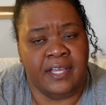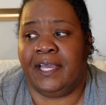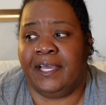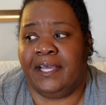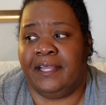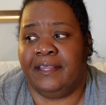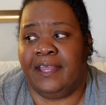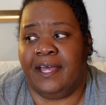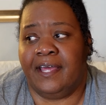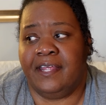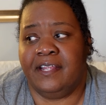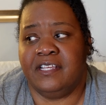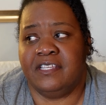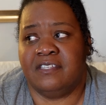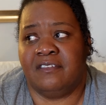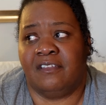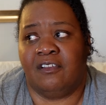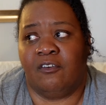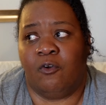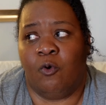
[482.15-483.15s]
And that
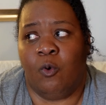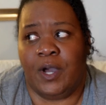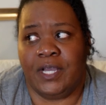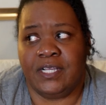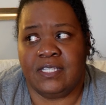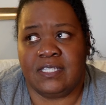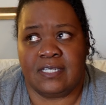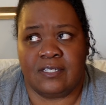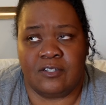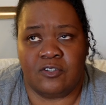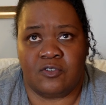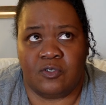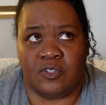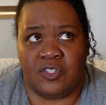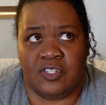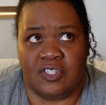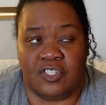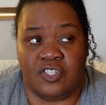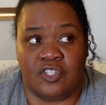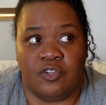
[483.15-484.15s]
is quite central
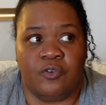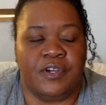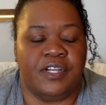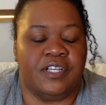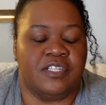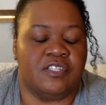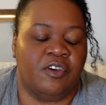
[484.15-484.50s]
to the story.